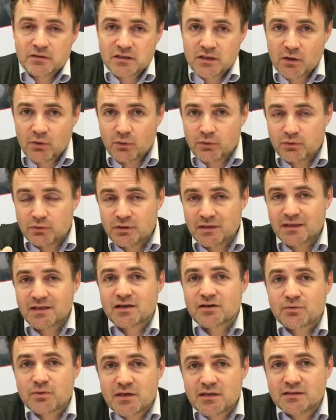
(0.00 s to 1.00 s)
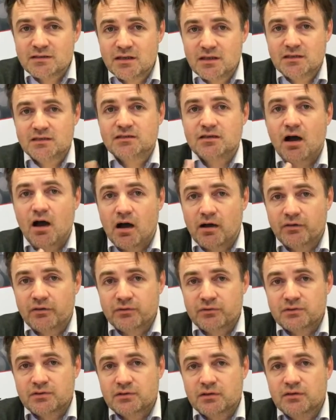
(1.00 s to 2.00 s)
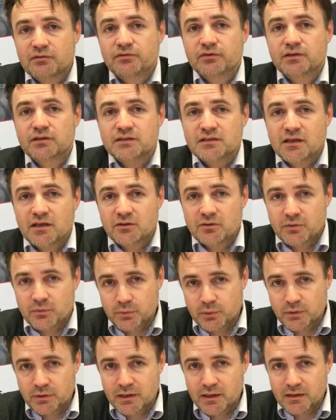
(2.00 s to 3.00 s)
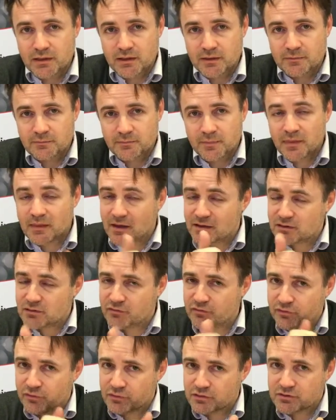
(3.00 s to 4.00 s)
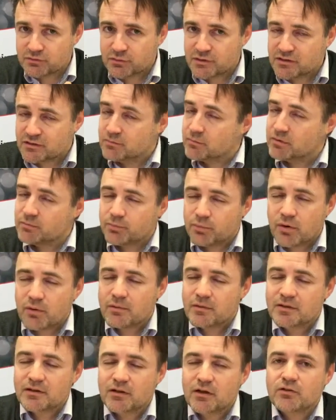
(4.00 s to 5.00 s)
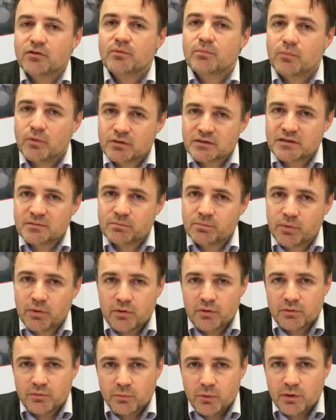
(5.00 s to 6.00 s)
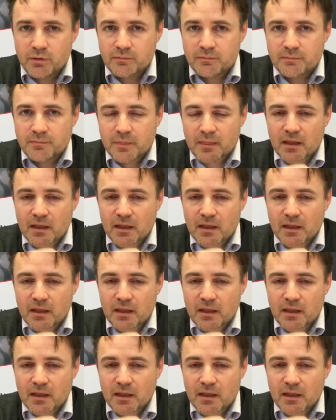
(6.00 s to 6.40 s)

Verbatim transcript: So you decrease this hardness if inside the root canal. That's the first reason, but probably not the most important one.